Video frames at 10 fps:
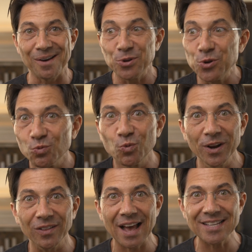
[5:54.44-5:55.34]
And when you
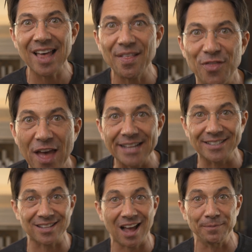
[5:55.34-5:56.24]
realize that, then
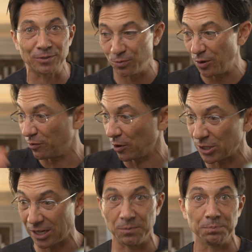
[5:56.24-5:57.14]
it's time to
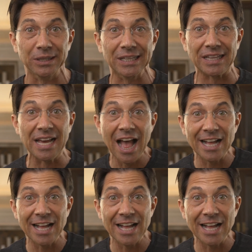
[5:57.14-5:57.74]
reverse it completely